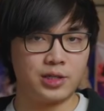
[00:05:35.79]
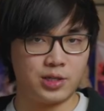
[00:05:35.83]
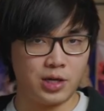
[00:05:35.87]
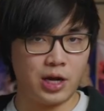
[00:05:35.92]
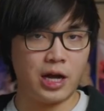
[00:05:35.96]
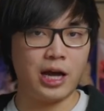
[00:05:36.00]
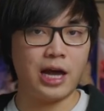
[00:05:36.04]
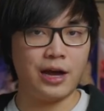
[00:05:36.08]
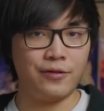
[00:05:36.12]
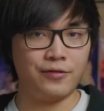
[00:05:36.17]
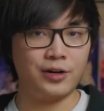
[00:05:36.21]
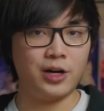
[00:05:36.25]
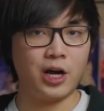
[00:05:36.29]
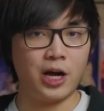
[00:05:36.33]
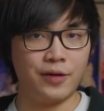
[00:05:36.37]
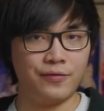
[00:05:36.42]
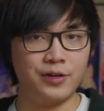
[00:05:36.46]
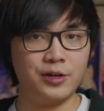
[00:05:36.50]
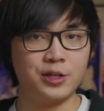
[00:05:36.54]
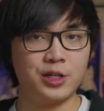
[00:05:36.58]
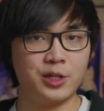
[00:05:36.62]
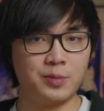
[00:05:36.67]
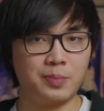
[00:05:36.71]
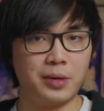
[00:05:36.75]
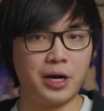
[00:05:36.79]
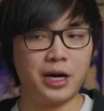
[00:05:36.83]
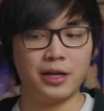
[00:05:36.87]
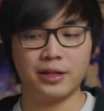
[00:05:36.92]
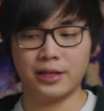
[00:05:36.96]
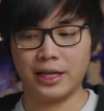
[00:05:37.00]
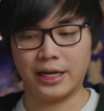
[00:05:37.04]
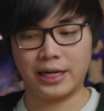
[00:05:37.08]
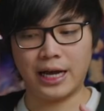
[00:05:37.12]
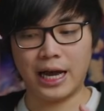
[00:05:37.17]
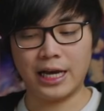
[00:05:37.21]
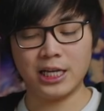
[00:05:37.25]
not have an obvious spot.
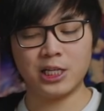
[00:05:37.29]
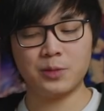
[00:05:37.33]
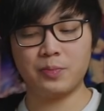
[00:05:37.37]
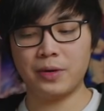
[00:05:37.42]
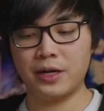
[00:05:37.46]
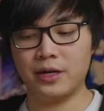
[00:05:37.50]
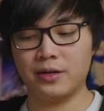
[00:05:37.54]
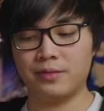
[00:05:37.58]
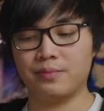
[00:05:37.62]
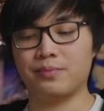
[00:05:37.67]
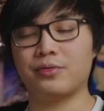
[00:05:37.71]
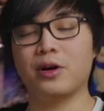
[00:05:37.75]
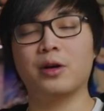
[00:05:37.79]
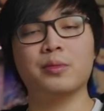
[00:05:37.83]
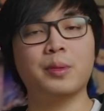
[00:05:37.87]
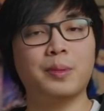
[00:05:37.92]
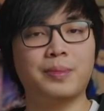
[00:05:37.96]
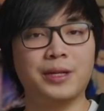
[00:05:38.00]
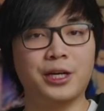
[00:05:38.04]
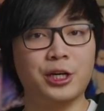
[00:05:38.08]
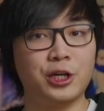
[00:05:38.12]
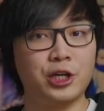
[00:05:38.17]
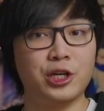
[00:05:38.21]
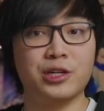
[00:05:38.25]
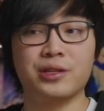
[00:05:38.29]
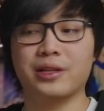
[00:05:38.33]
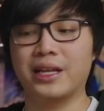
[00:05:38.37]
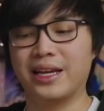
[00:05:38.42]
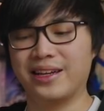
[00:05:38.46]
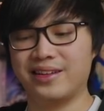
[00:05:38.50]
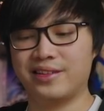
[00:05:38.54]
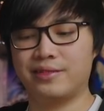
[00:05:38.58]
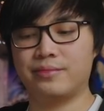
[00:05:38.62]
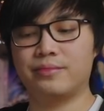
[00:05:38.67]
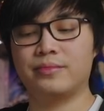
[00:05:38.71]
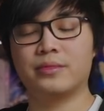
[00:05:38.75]
Like, I spent probably a good,
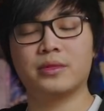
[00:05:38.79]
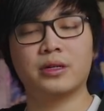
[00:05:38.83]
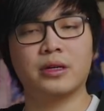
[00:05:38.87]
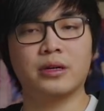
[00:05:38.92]
like, I